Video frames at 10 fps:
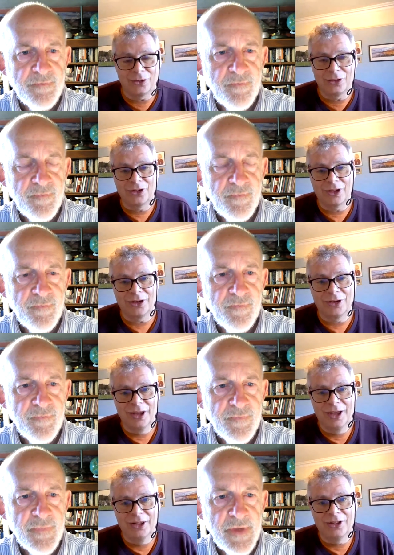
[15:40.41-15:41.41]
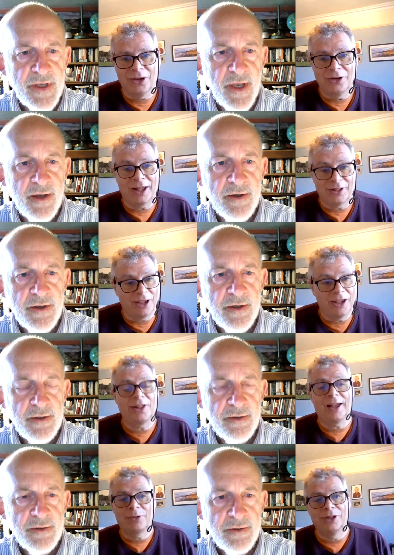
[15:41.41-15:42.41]
Speaker 1: of course. So so yeah. yes, it
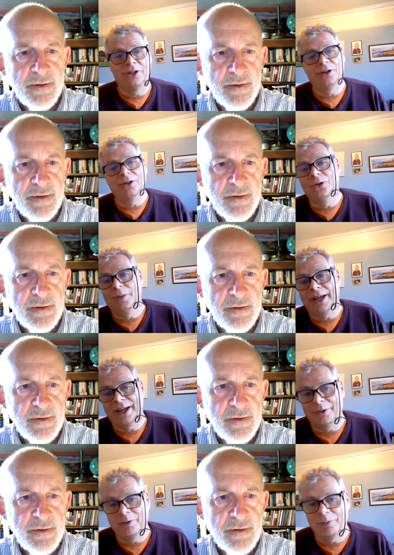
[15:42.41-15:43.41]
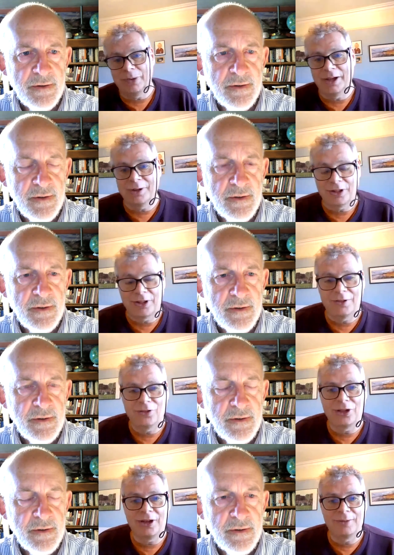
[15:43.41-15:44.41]
is absolutely all about buying
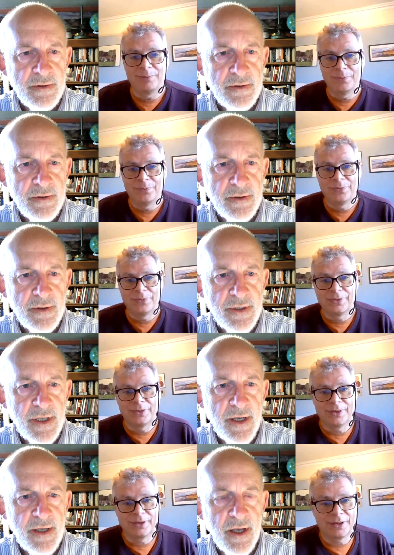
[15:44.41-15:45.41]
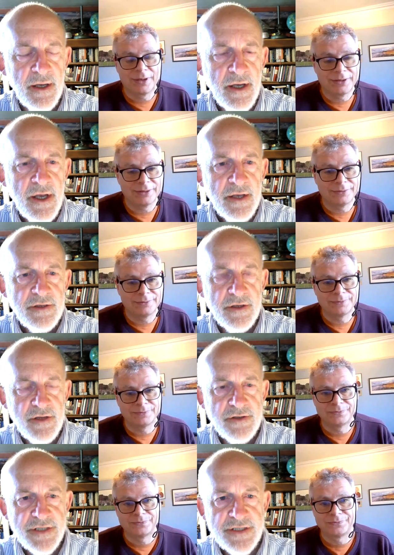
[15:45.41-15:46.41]
ourselves time. Yeah, yeah.
Speaker 2: Th-
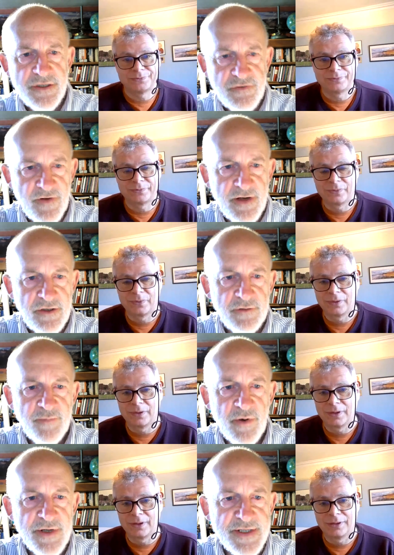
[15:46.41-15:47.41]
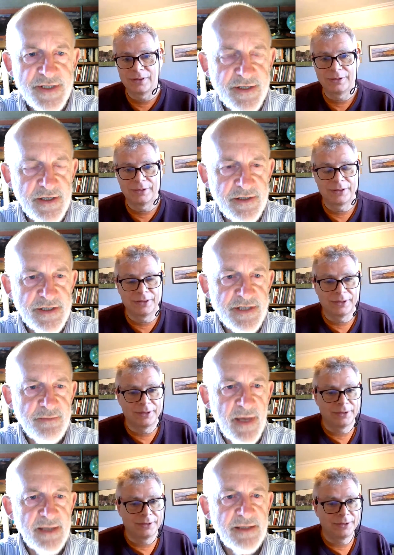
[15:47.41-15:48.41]
those are two very good points that you just
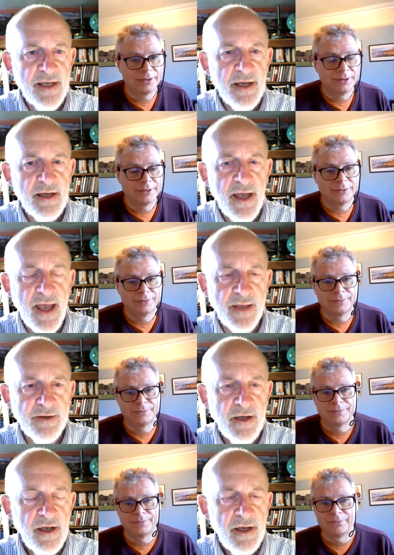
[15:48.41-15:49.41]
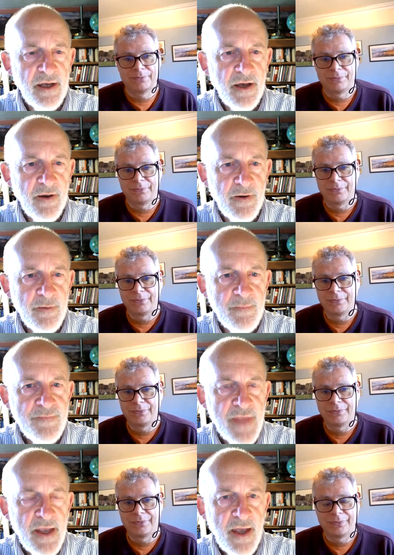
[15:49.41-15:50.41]
made there, Ed. Um,
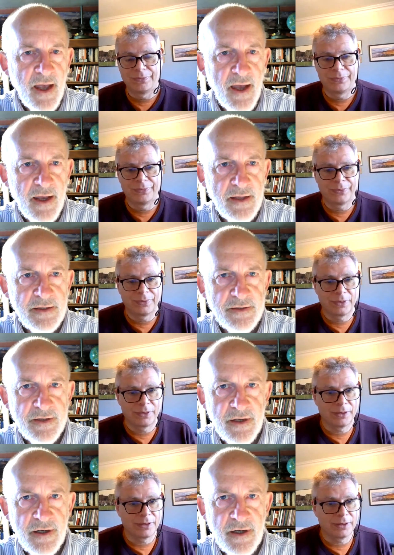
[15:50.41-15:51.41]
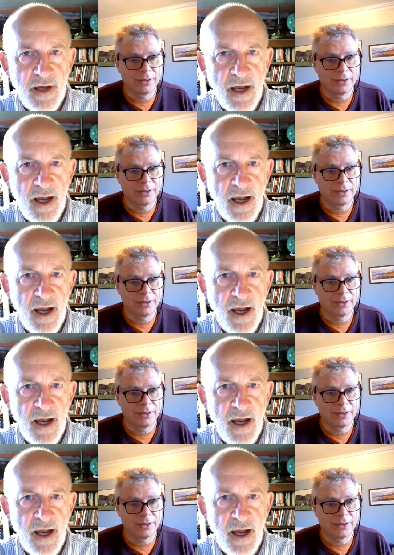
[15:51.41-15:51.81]
and uh,